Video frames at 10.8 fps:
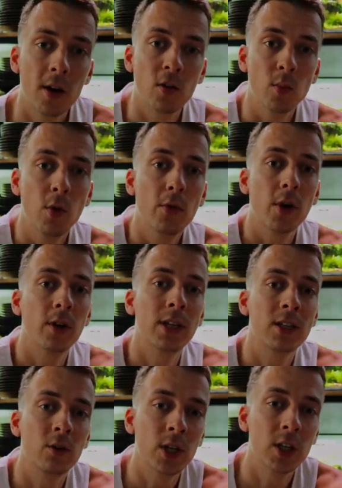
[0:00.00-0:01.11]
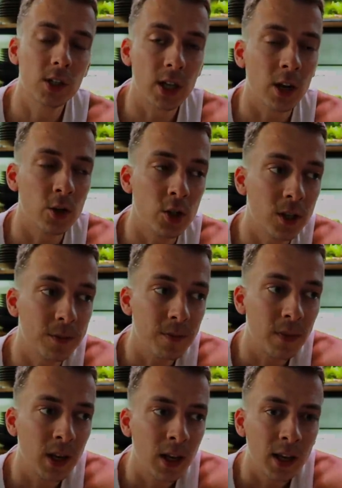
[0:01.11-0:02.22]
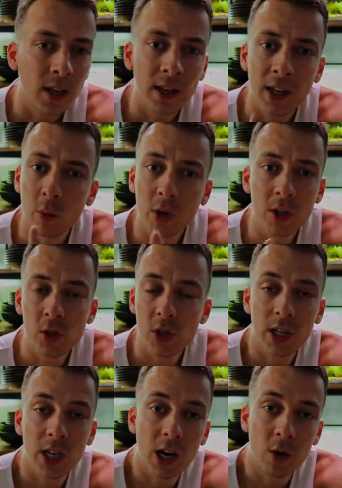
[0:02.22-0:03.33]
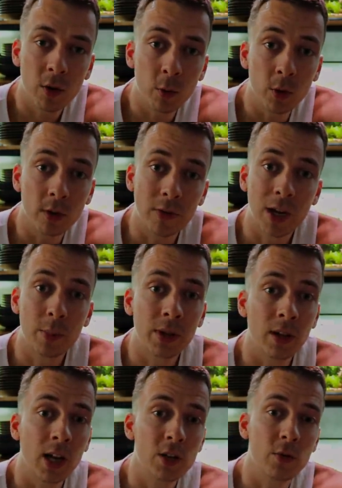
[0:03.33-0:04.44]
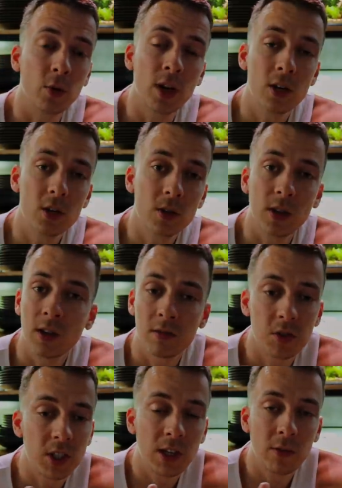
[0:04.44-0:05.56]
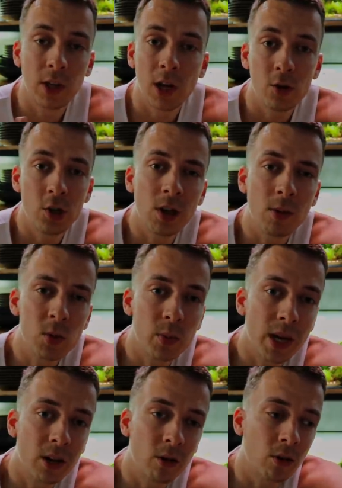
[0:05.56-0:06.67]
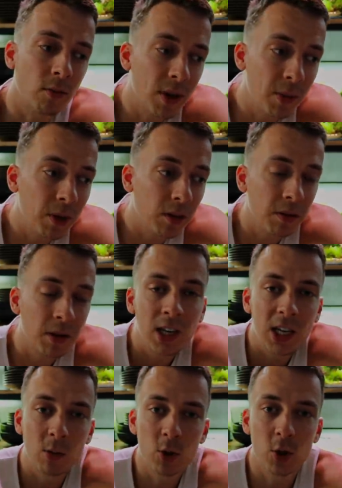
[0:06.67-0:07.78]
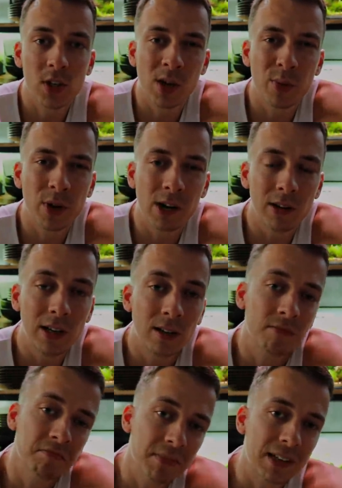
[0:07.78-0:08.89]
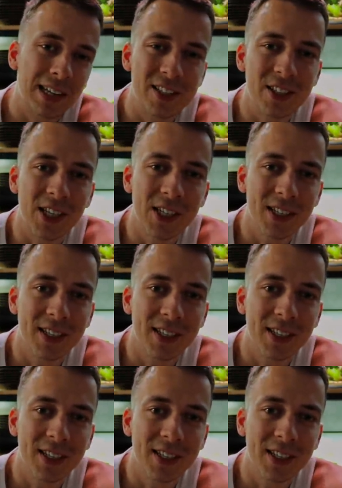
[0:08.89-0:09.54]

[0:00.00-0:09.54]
remove all that green dust algae, and then we can see how it will develop in the next few days and see if the algae comes back or maybe it was just temporarily. Let's see.